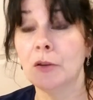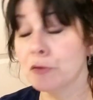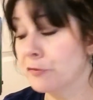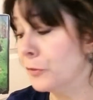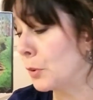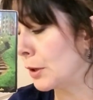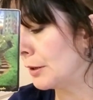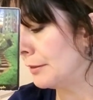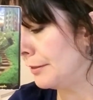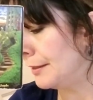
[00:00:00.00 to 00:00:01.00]
for
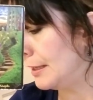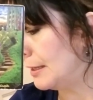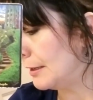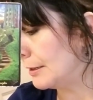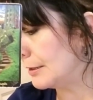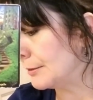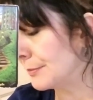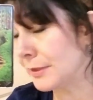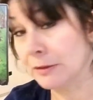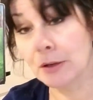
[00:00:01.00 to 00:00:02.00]
the uh,
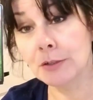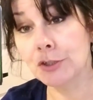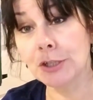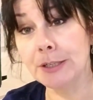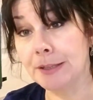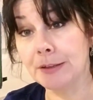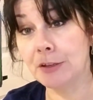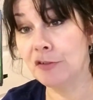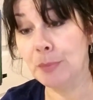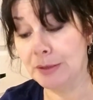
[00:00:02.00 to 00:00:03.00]
the long journey that
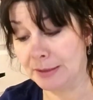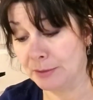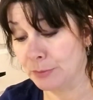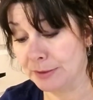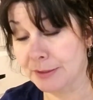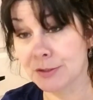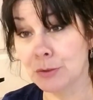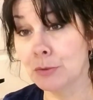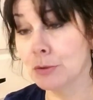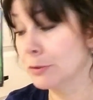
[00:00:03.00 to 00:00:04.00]
you've been on with this
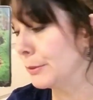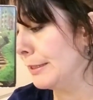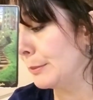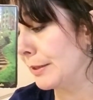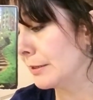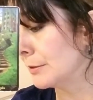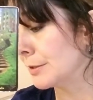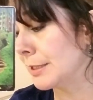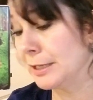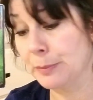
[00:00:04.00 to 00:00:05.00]
whole Queen of
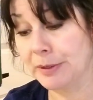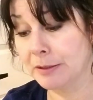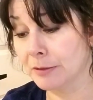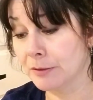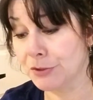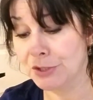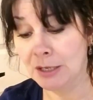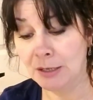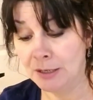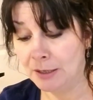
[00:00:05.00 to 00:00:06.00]
Pentacles, King of Pentacles,
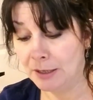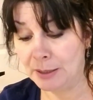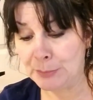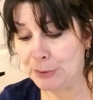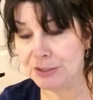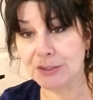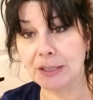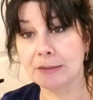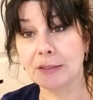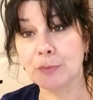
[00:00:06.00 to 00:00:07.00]
Empress
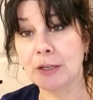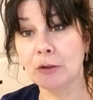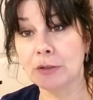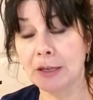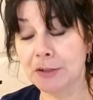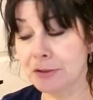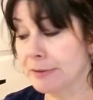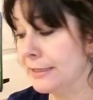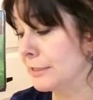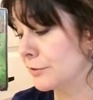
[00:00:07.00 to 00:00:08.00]
thing that's been going on in your
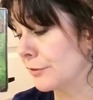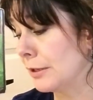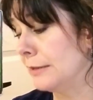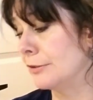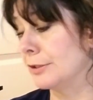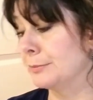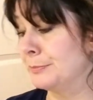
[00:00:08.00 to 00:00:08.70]
readings forever.